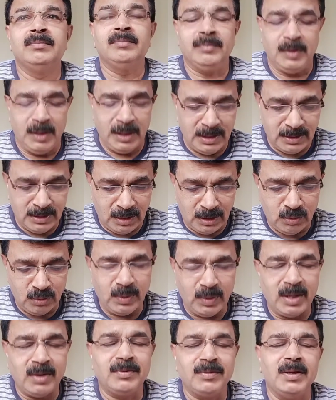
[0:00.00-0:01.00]
It is also one
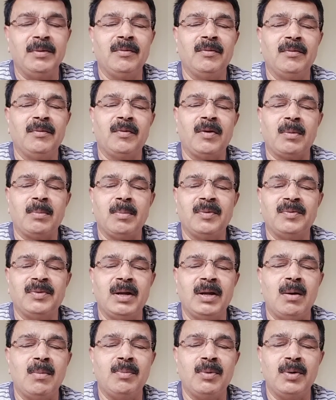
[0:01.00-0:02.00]
of the
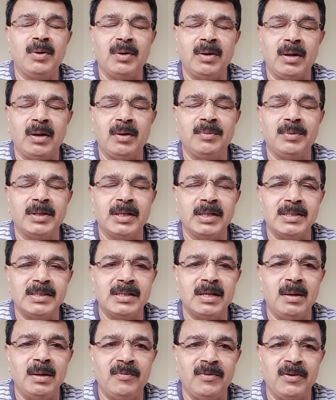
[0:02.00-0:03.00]
compound along with the
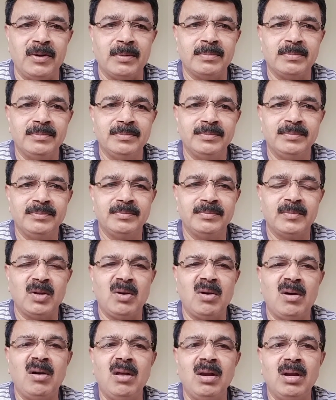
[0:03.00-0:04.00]
sulfur.
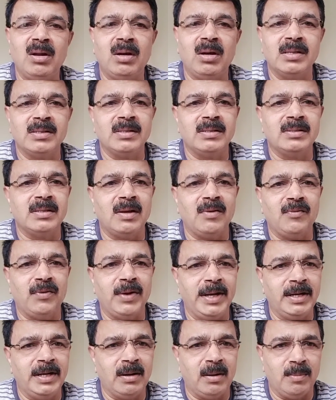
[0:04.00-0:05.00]
All called as
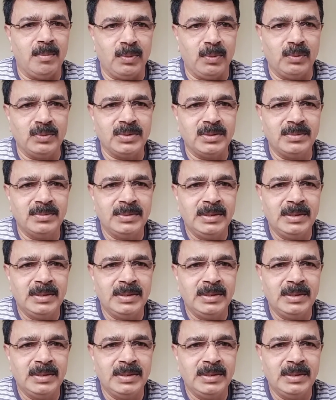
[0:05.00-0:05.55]
sulfide compounds.